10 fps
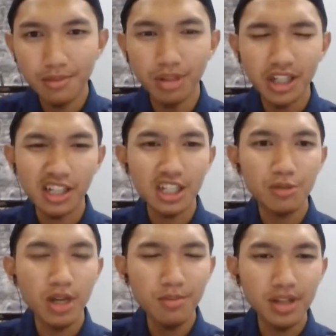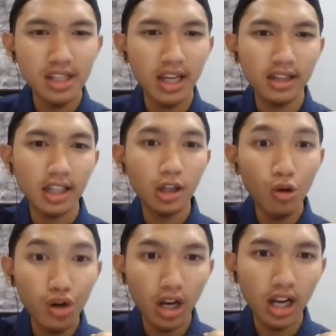Because maybe in that
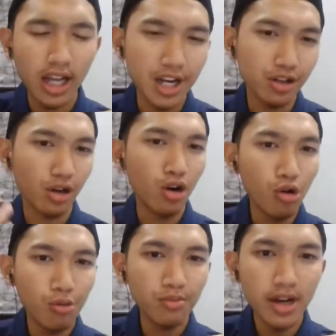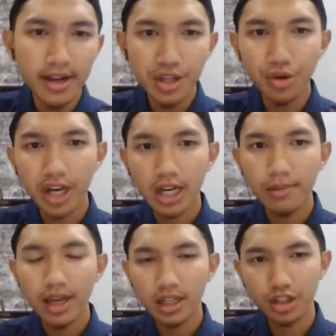local, in your home, you can
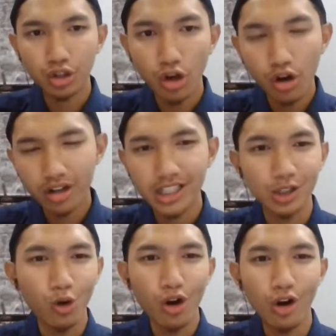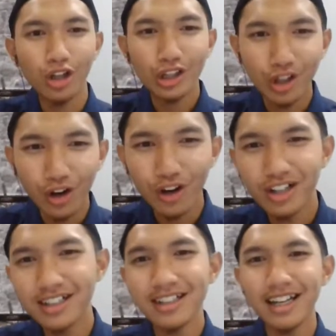make a store, a toko
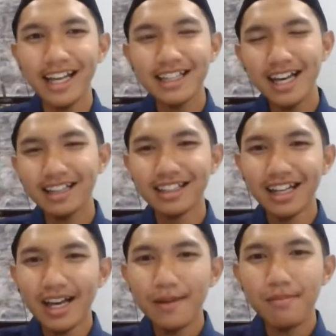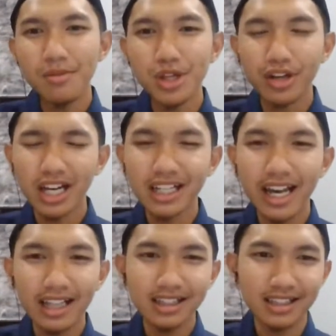kelontong, like that. Maybe you can
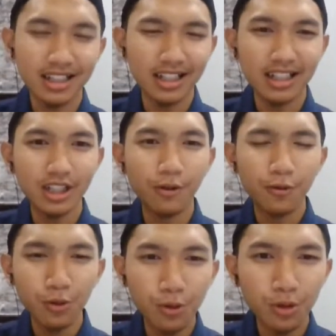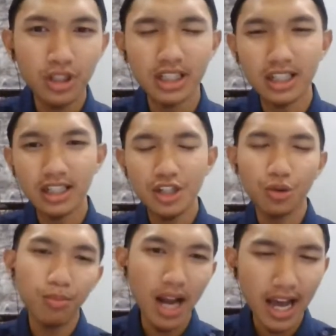get the food, the
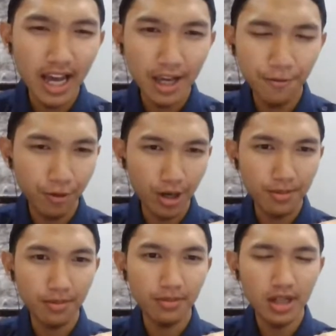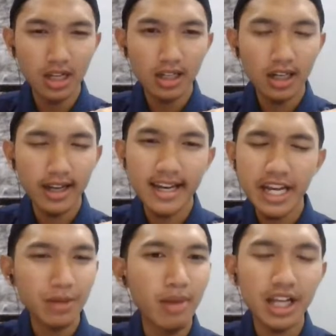supply from
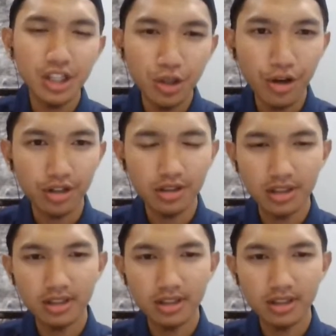nearby store.